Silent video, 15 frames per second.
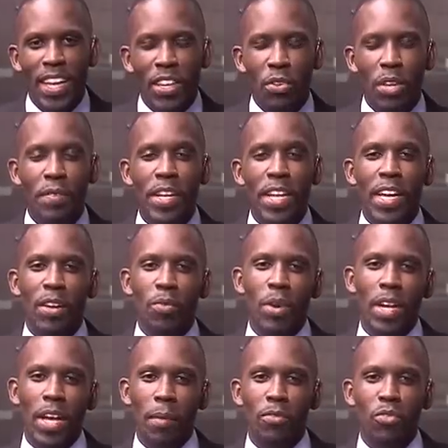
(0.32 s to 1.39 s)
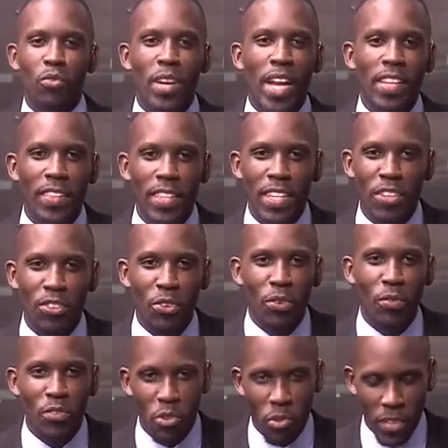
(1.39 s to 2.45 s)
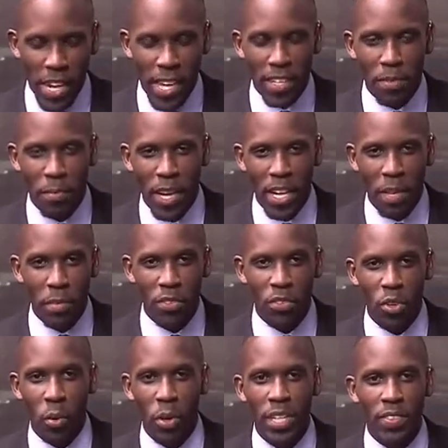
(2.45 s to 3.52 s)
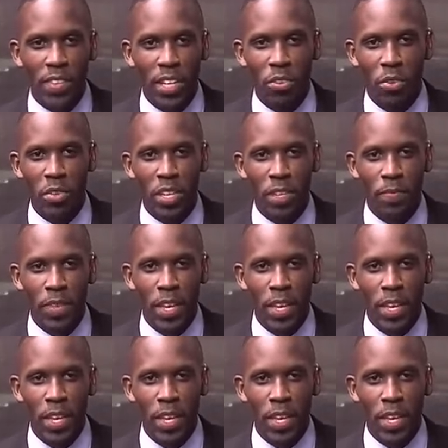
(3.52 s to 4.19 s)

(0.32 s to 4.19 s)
Good evening and welcome to tonight's edition of Newsnight. My name is Joel Ssenyonyi.